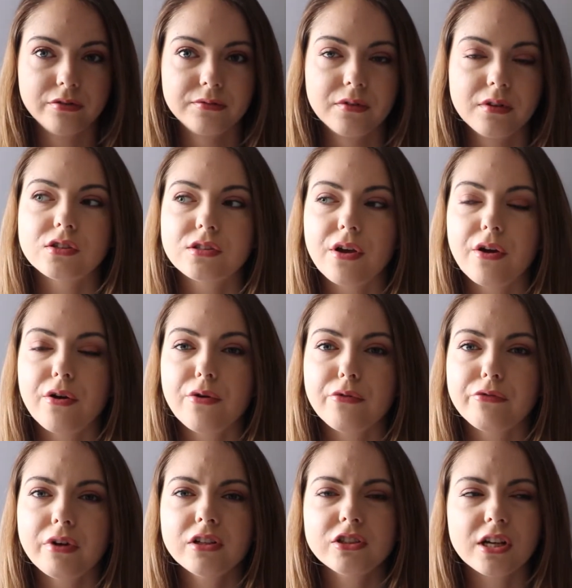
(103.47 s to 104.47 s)
So
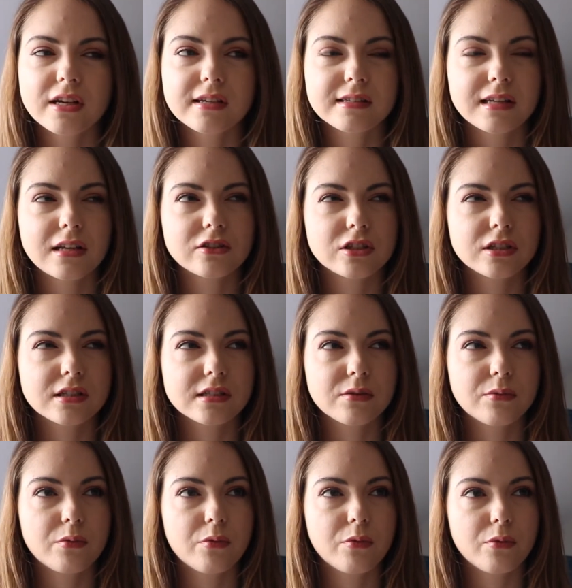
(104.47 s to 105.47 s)
French
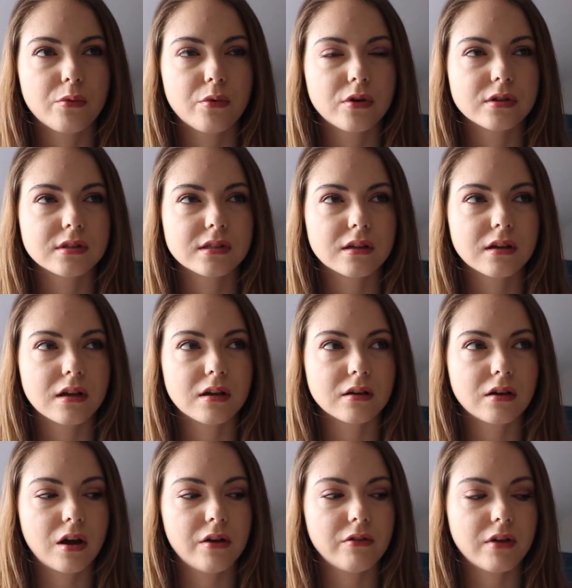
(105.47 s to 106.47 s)
existentialism was
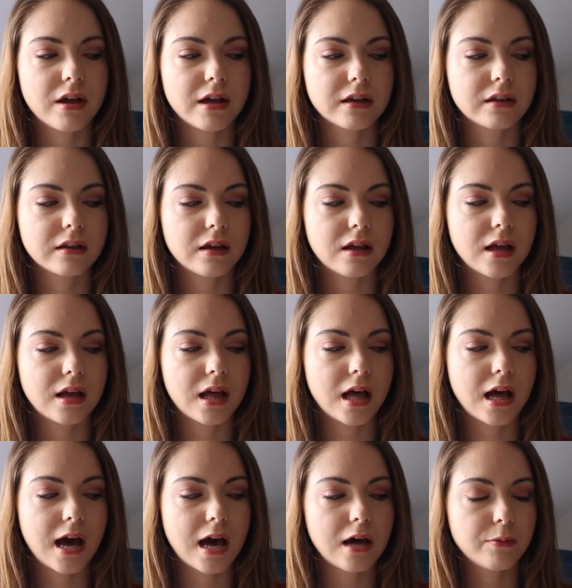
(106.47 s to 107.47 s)
kind of like
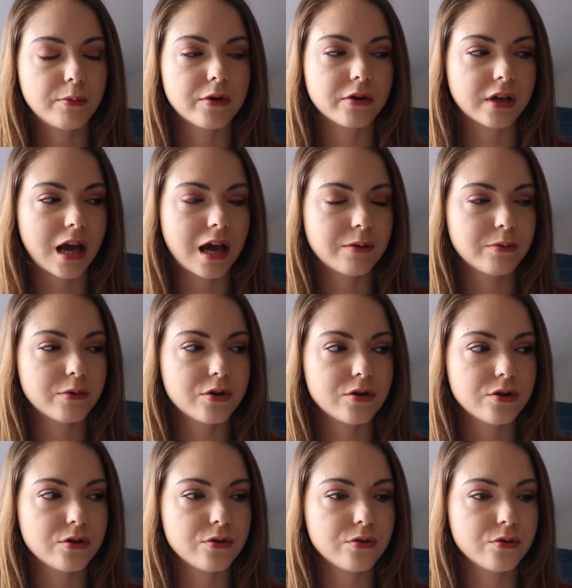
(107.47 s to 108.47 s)
Albert
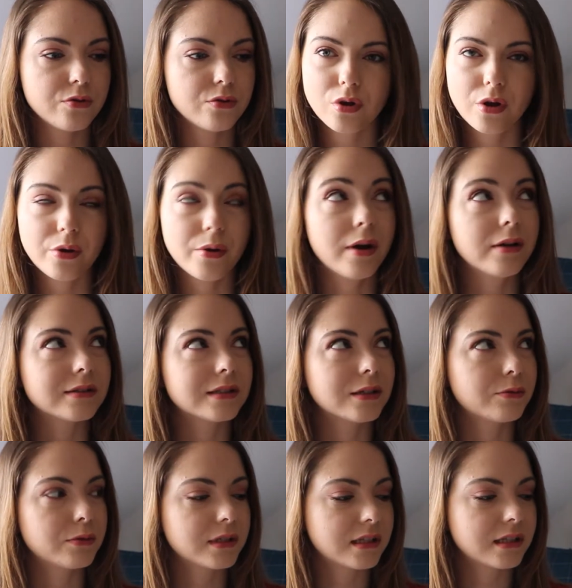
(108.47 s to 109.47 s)
Camus. Who else
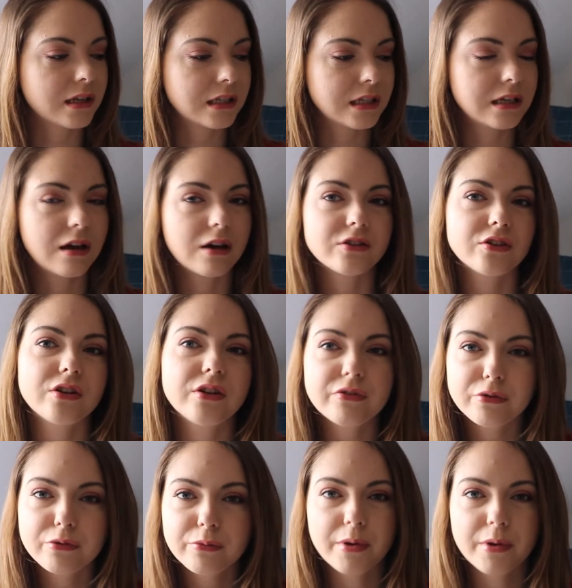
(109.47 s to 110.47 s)
did we study? I don't
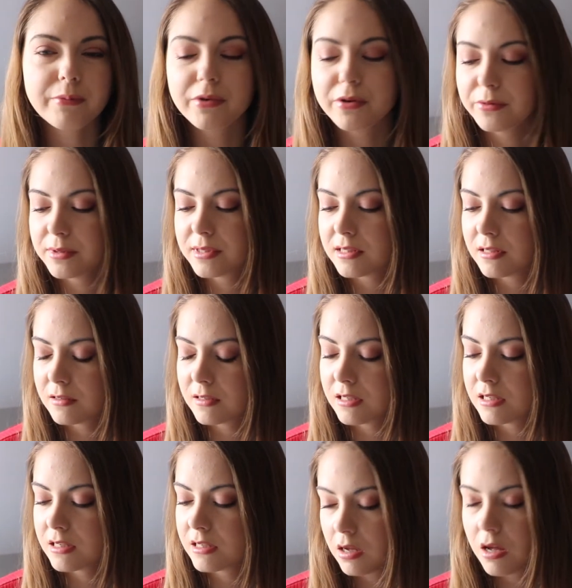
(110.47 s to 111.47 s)
even remember who we studied.